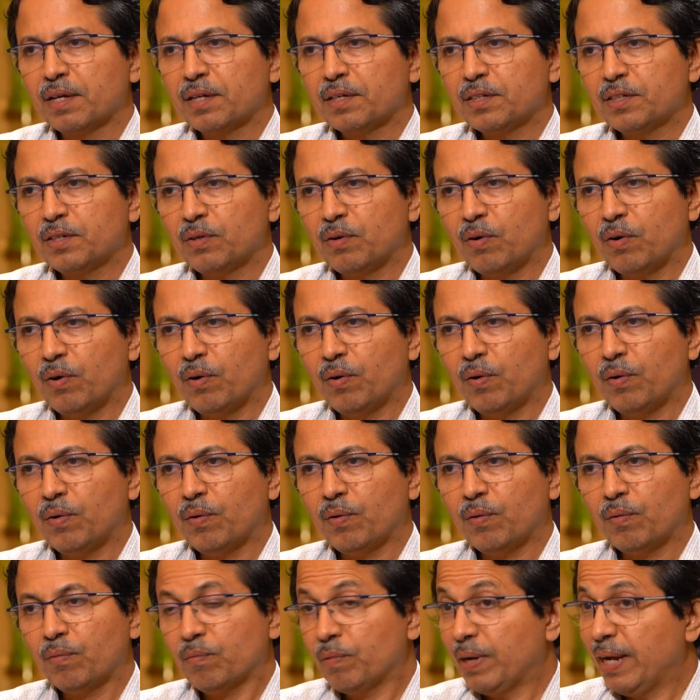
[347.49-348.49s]
You
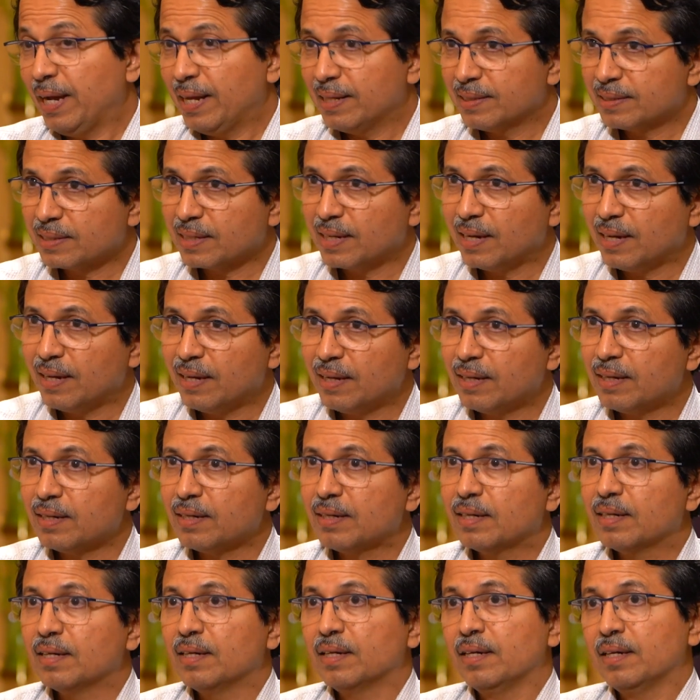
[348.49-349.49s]
know, healthcare
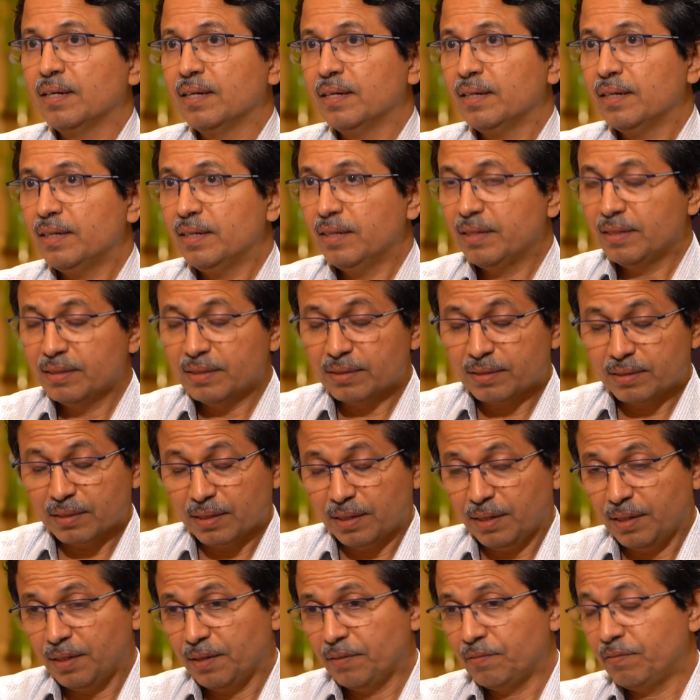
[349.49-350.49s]
is
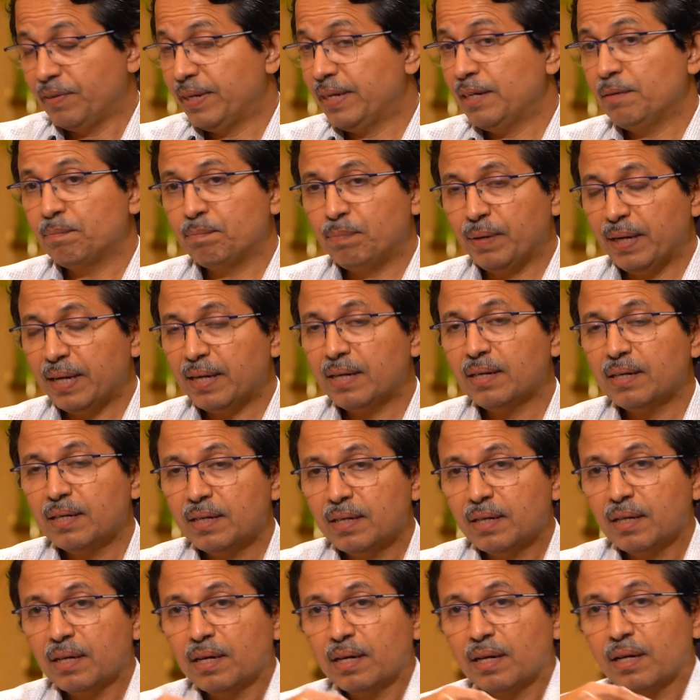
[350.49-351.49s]
very big.
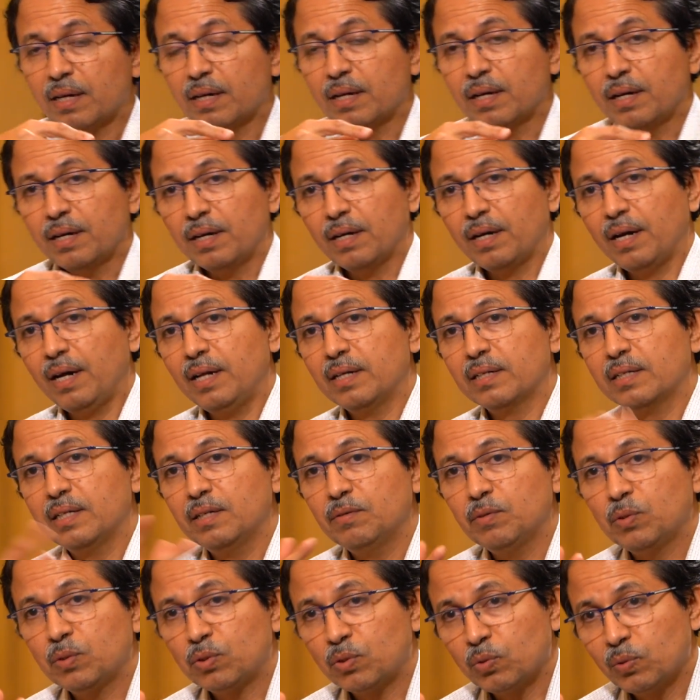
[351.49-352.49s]
I'll give
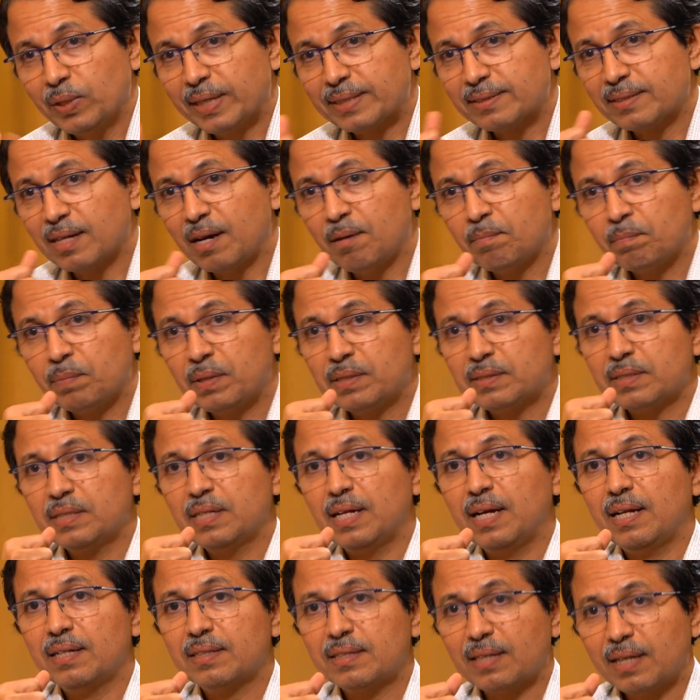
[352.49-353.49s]
you two examples in
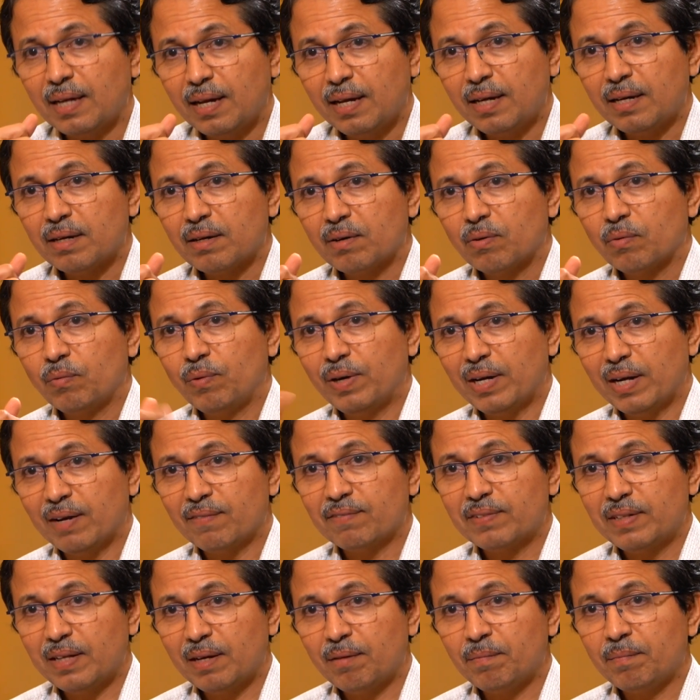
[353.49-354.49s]
healthcare. One
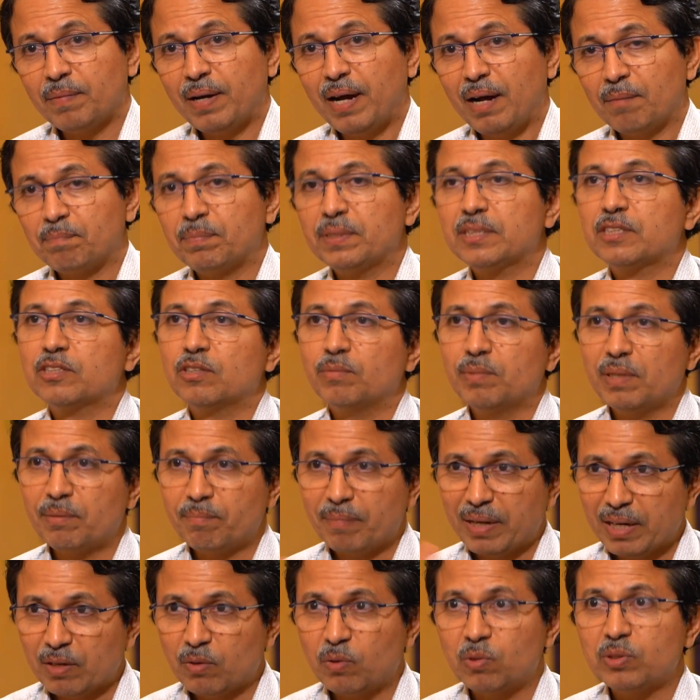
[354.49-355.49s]
of them happens to be
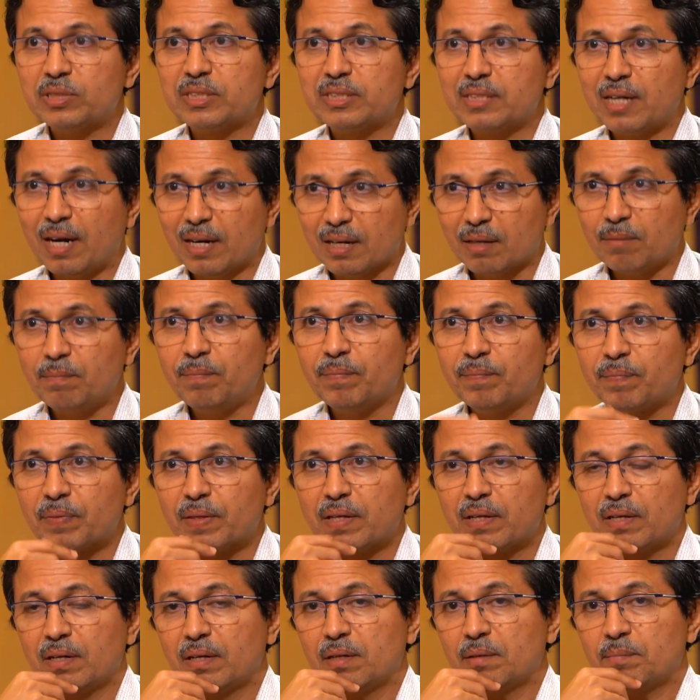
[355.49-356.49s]
my own startup,
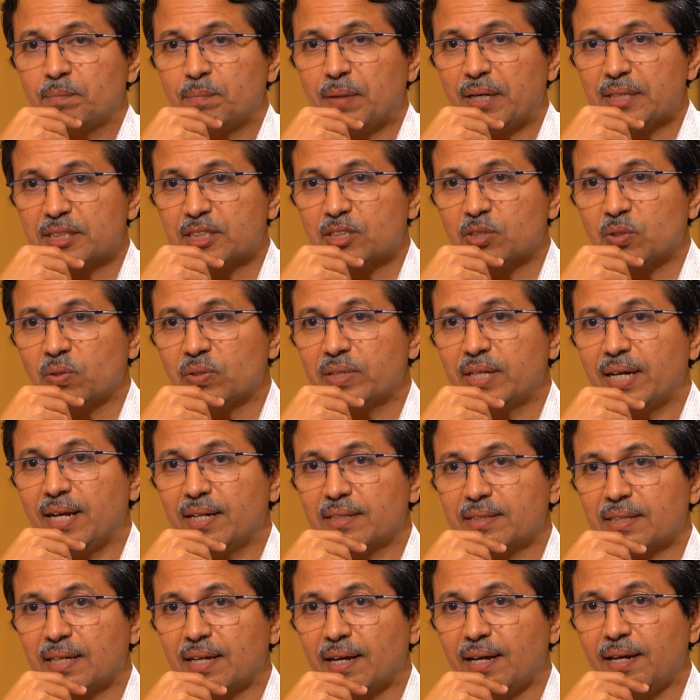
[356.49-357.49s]
Pathshodh
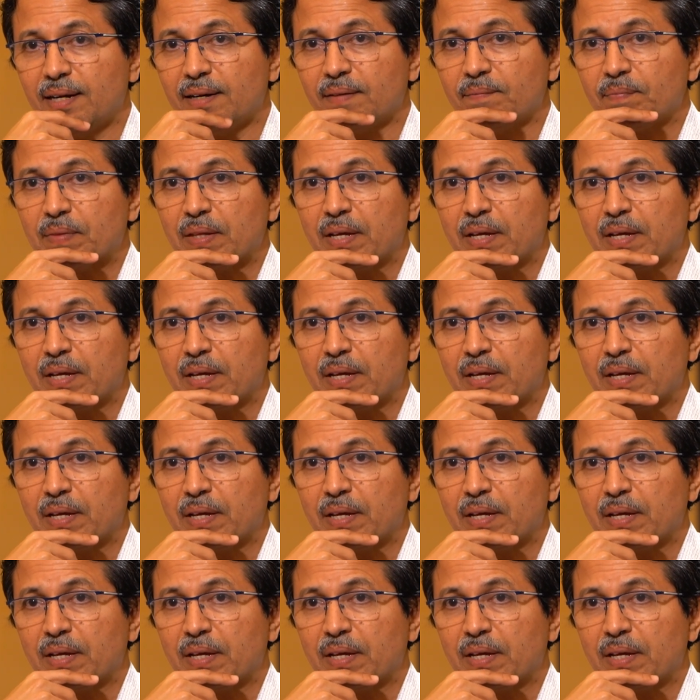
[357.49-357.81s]
Healthcare.